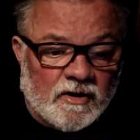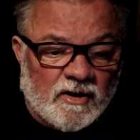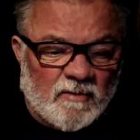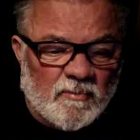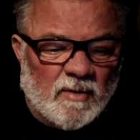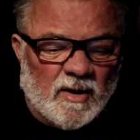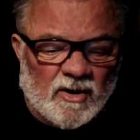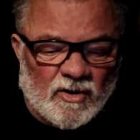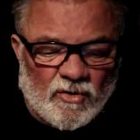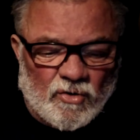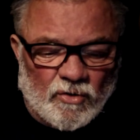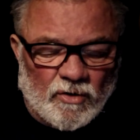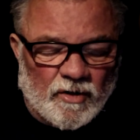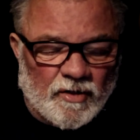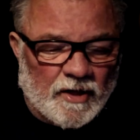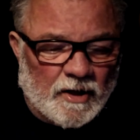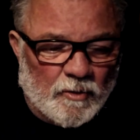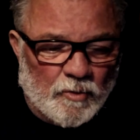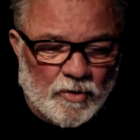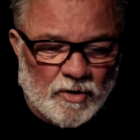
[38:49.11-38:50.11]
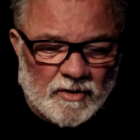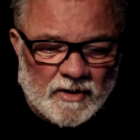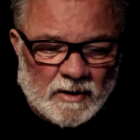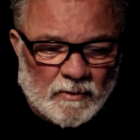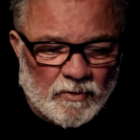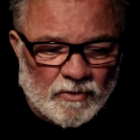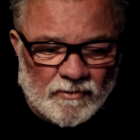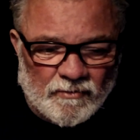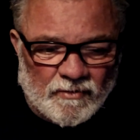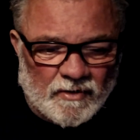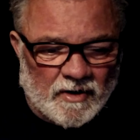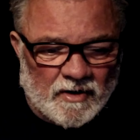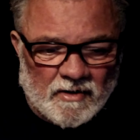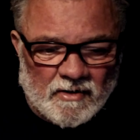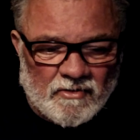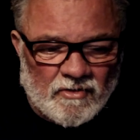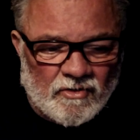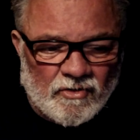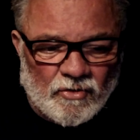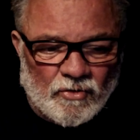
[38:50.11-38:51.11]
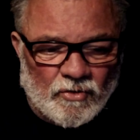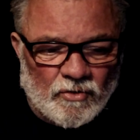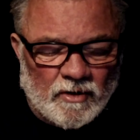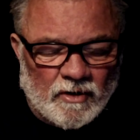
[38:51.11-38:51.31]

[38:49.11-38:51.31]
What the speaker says: didn't mean to call her that word. That wasn't very nice at all.